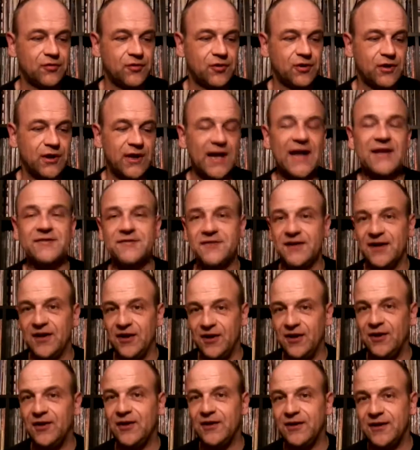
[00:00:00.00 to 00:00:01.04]
Classic
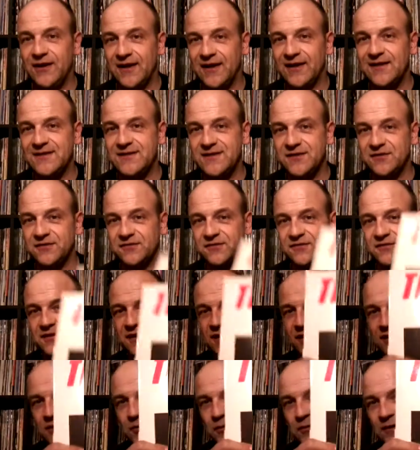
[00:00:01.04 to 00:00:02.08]
early 80s
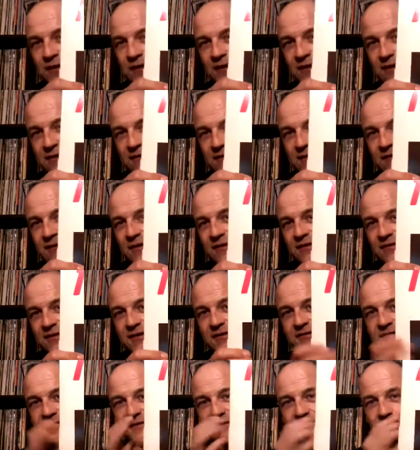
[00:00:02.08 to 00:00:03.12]
single here.
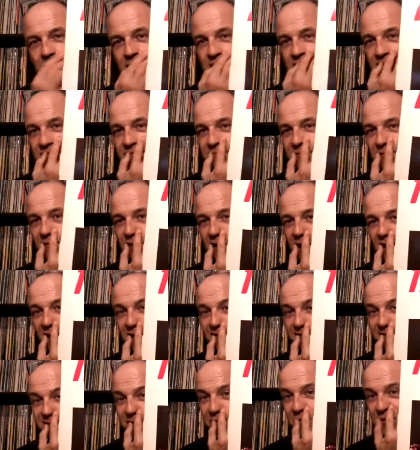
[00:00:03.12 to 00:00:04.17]
This is I
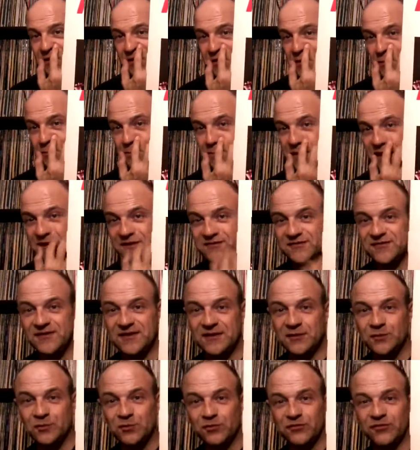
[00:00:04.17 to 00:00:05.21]
think one of the best
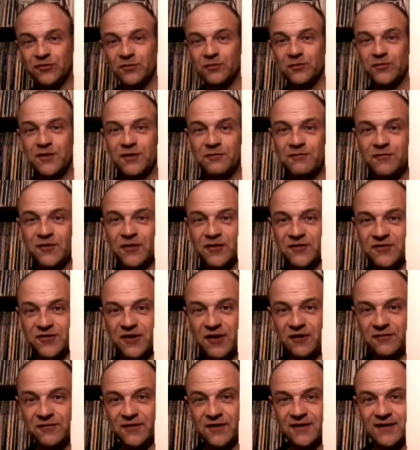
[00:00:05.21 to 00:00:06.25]
singles from the first
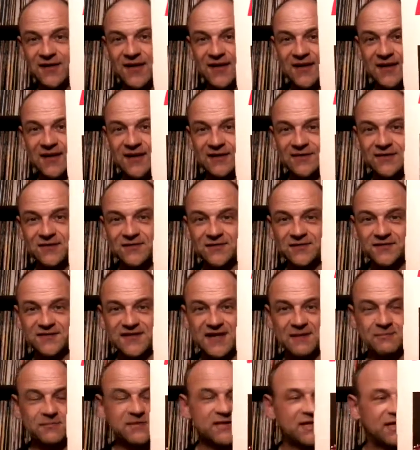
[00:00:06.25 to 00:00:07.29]
half of the decade. This is
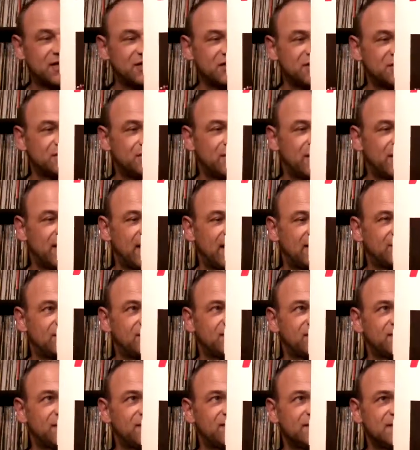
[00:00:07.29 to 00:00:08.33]
Temptation by Heaven
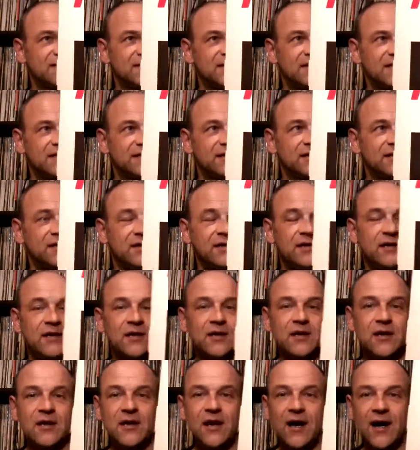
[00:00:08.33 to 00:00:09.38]
17.
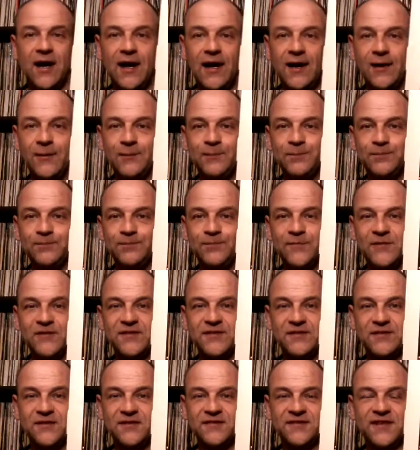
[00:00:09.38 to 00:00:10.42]
This
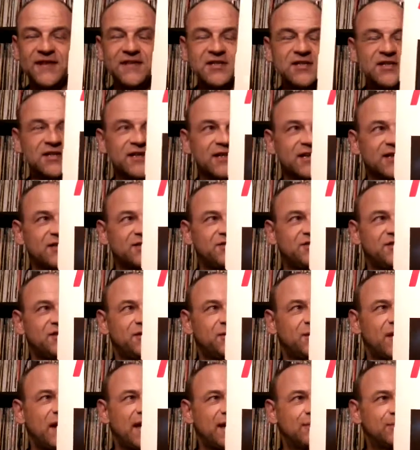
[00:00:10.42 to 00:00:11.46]
is essentially a
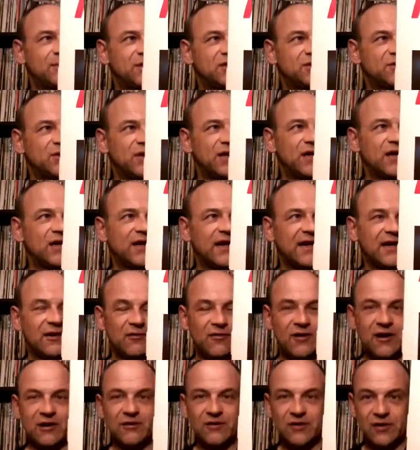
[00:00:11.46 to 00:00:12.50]
duet between Glenn
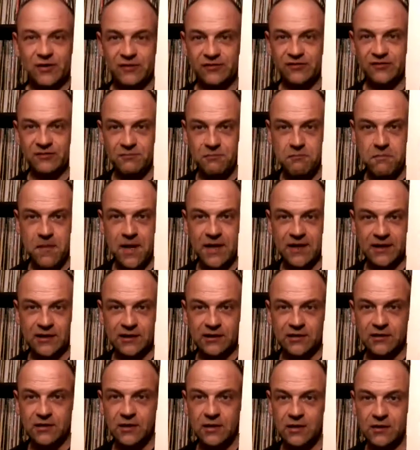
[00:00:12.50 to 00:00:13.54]
Gregory, who's the
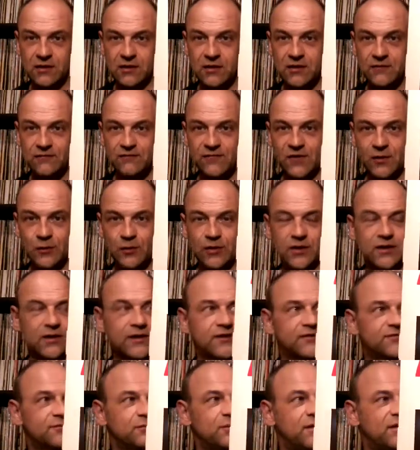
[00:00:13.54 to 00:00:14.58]
main
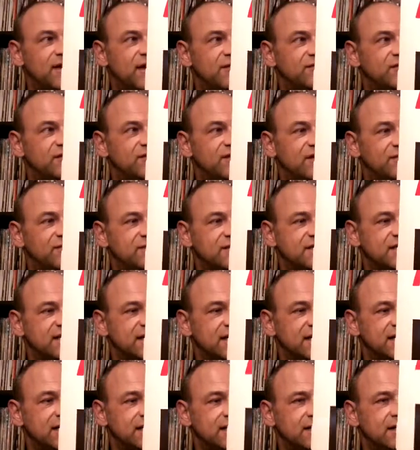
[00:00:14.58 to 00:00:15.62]
vocalist with Heaven
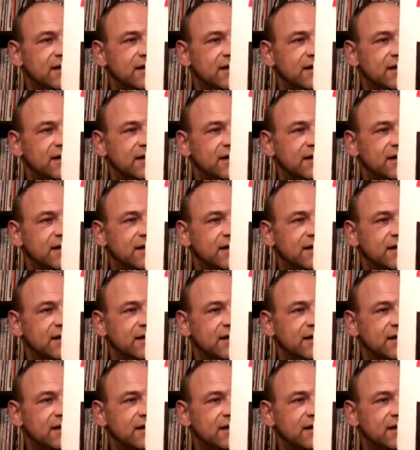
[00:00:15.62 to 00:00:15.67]
17,